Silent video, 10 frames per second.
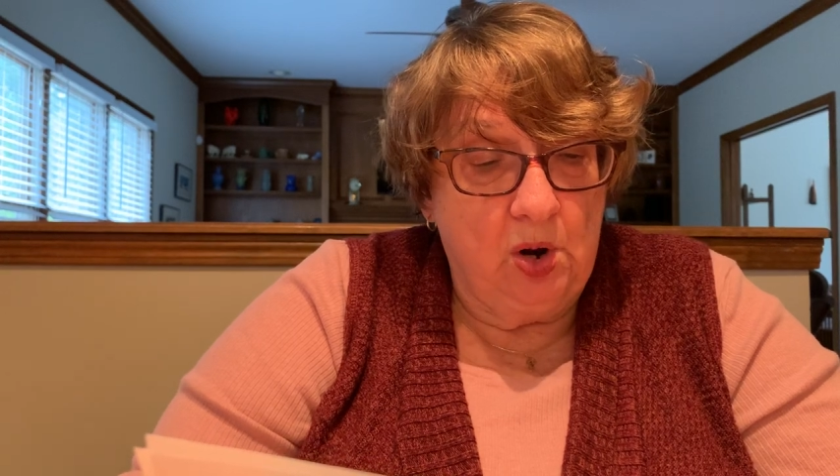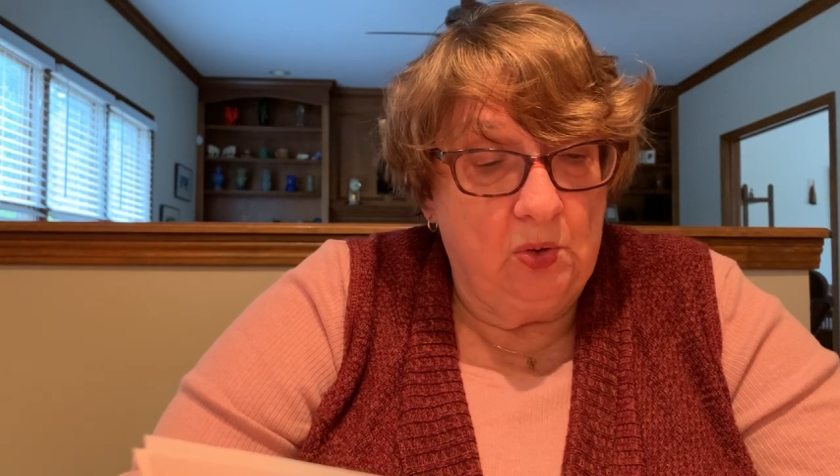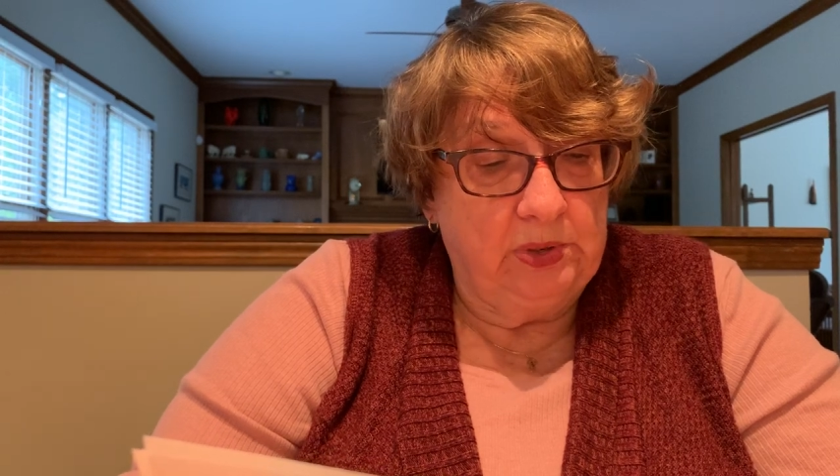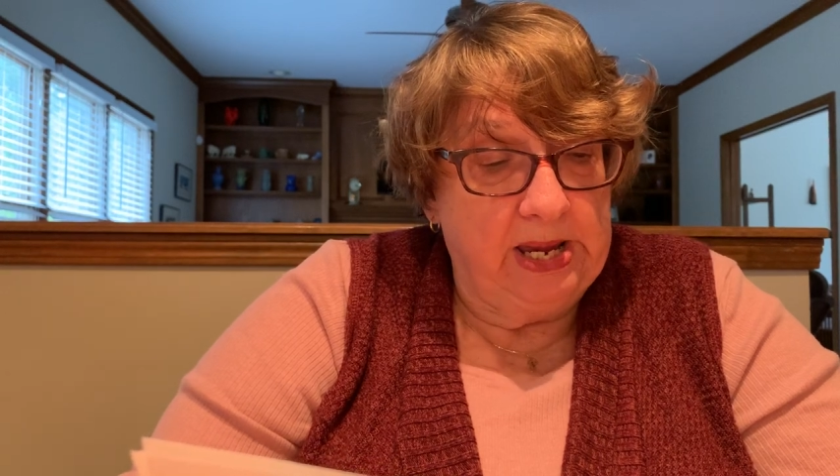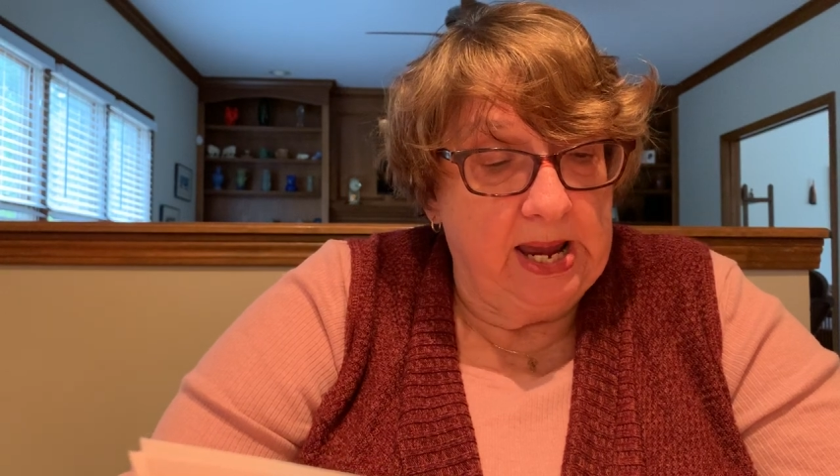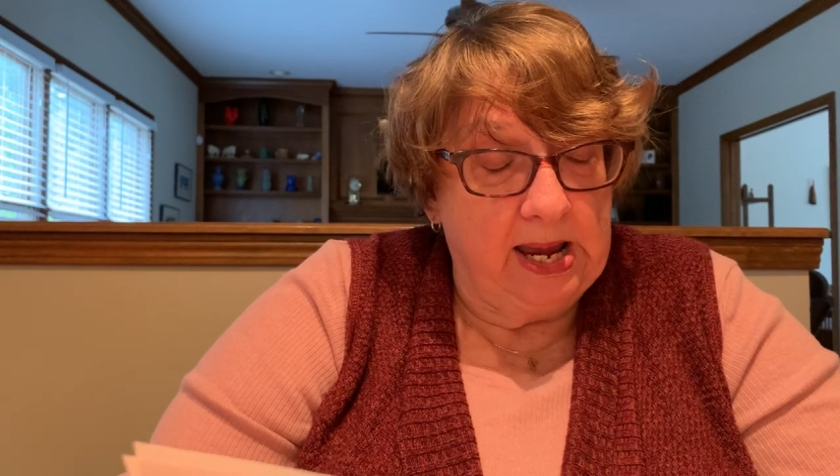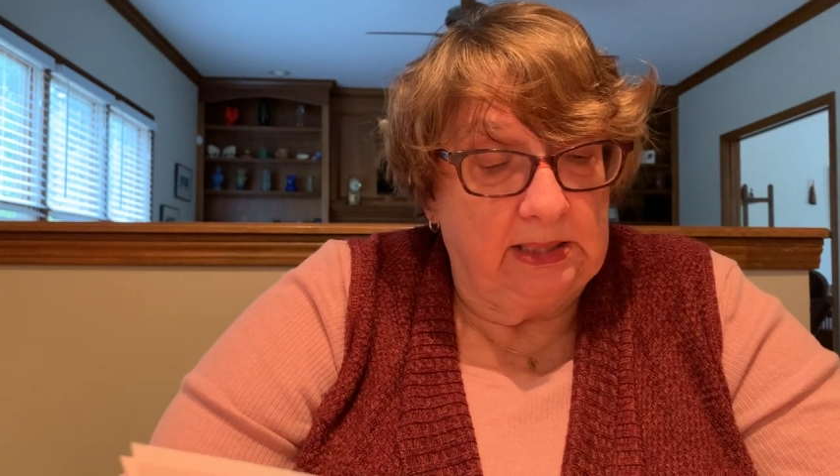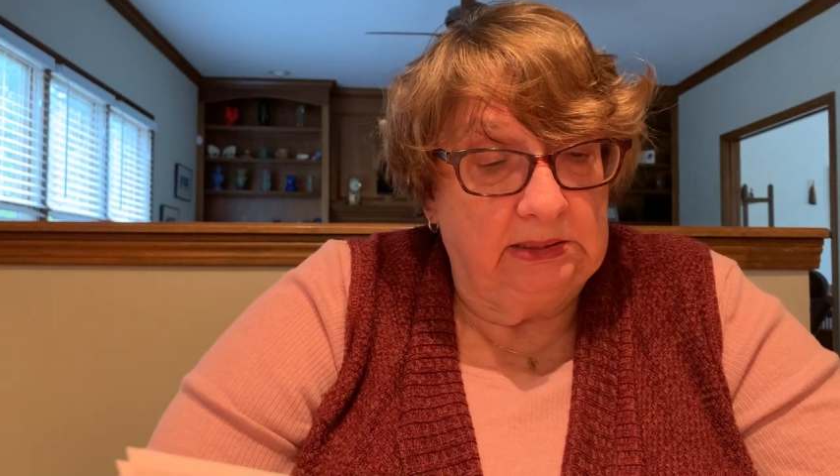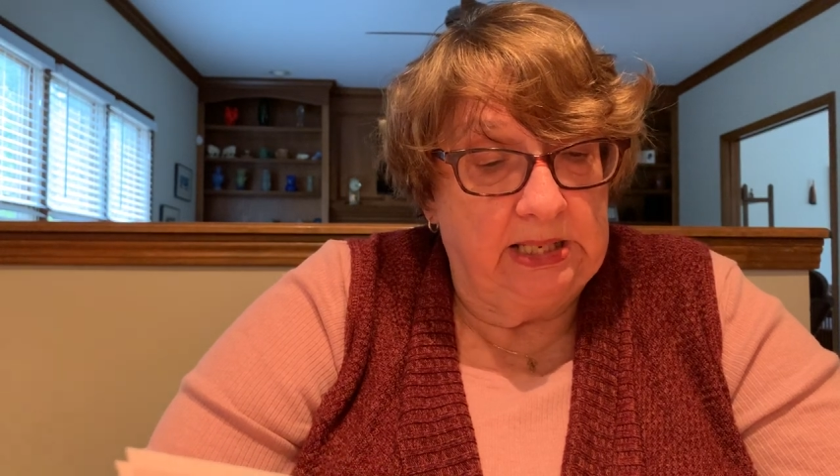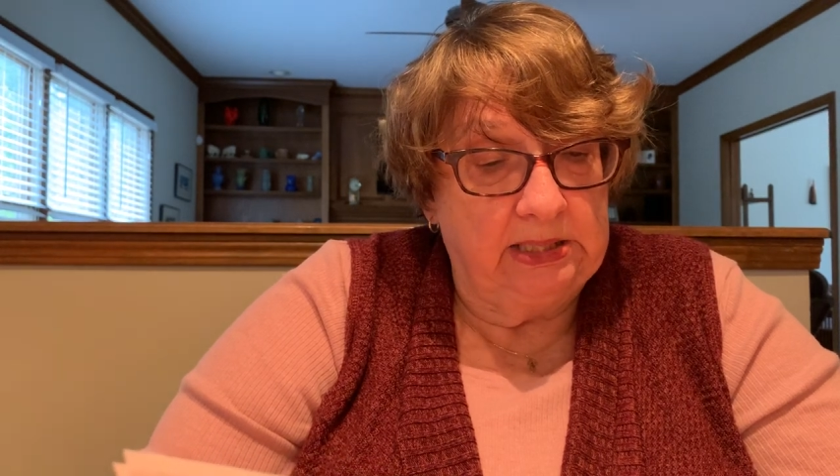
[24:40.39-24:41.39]

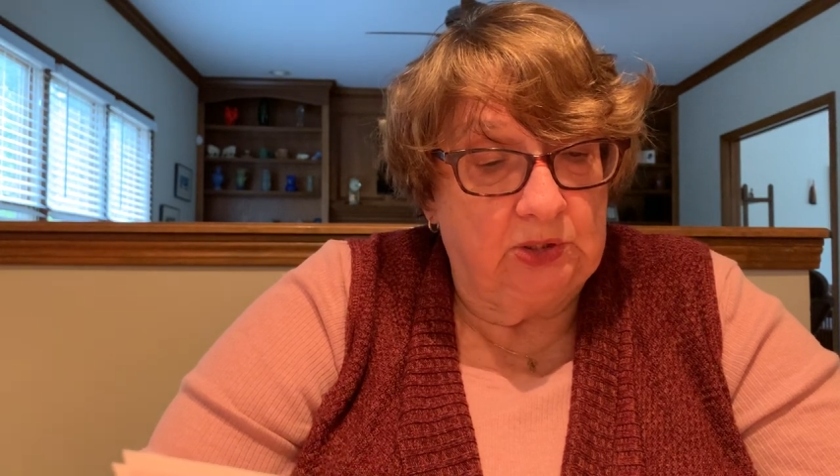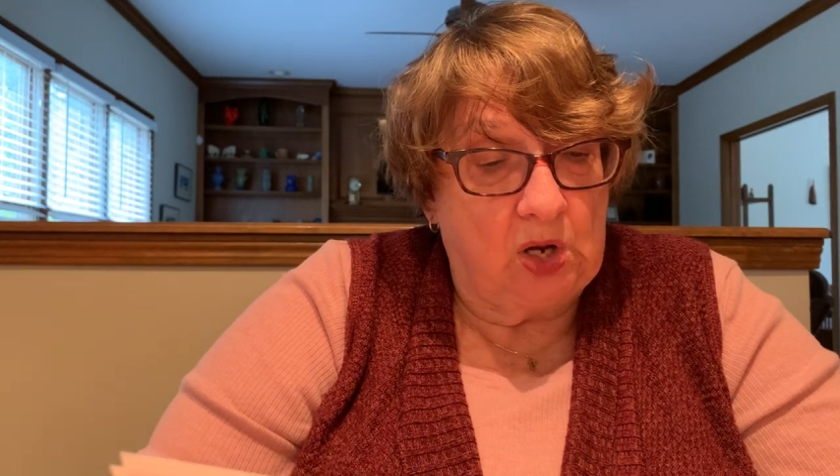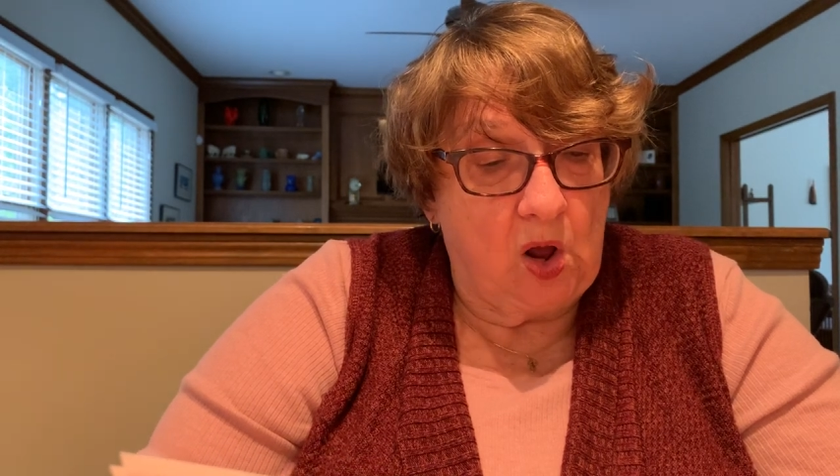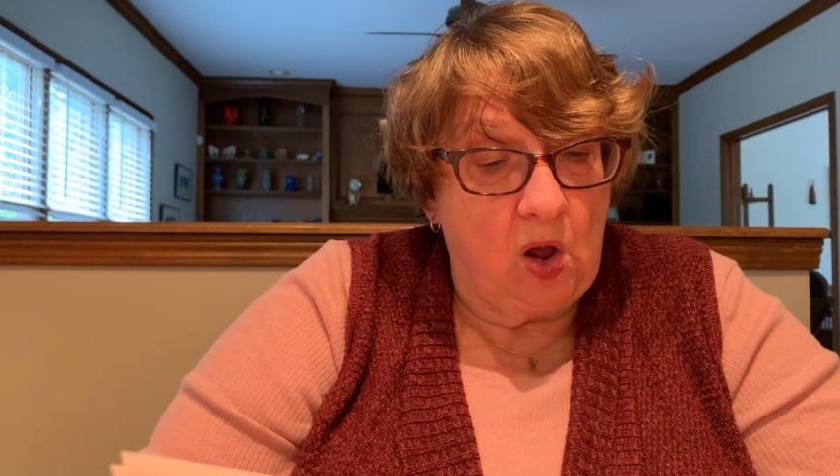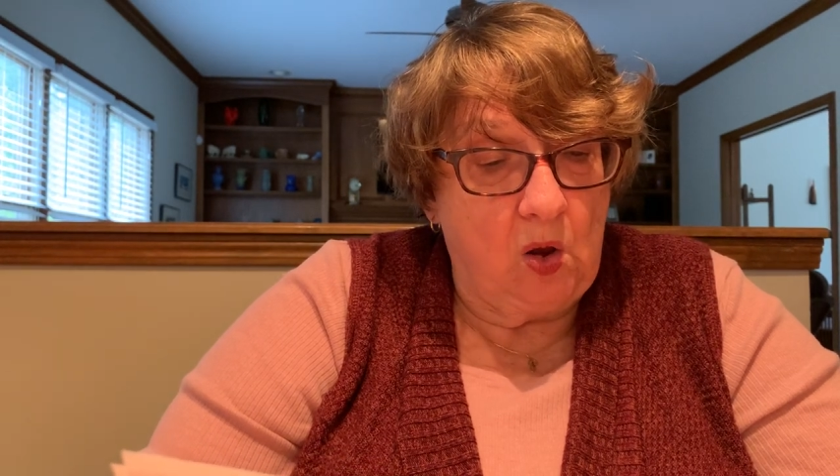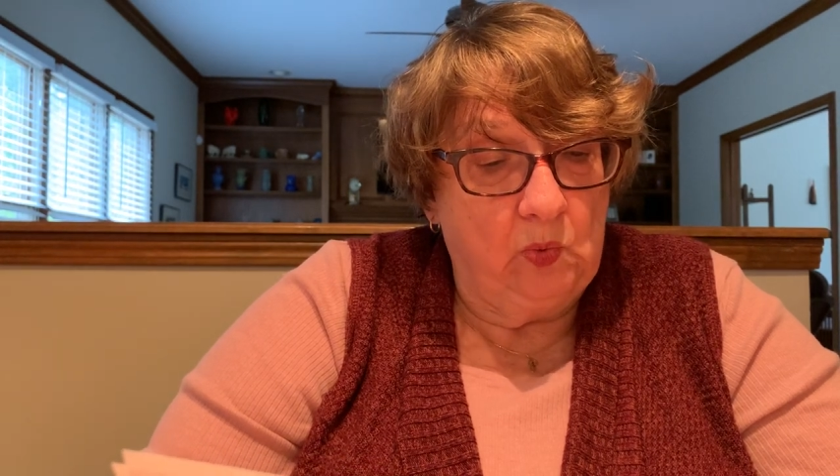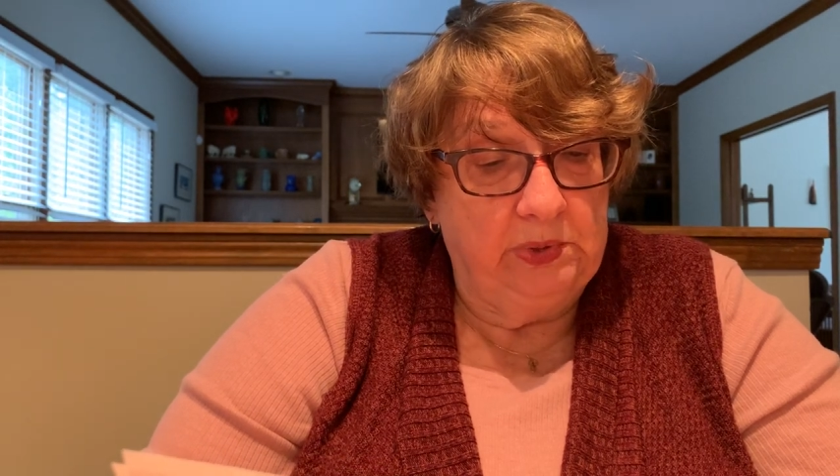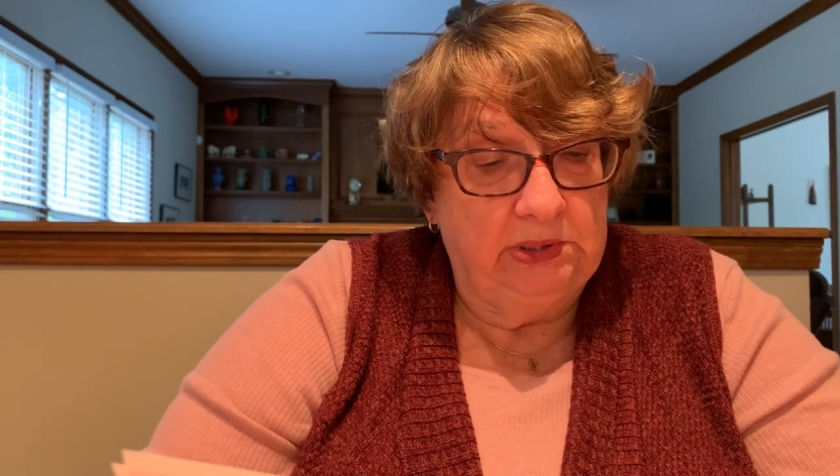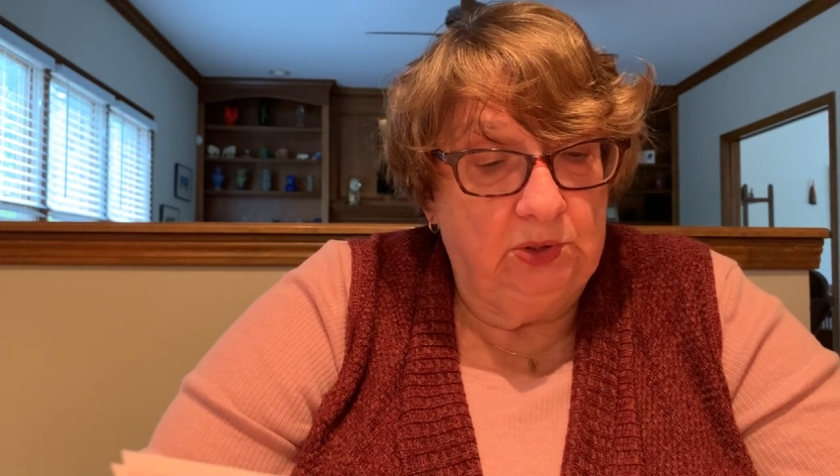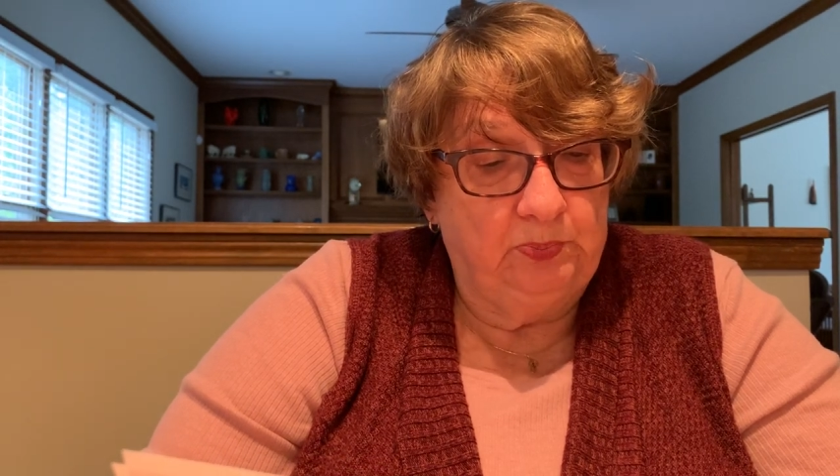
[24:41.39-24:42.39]
Okax has
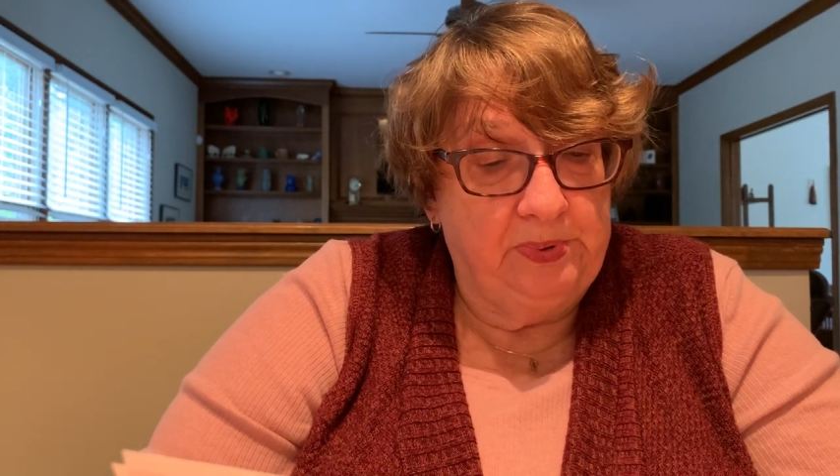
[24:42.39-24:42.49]
always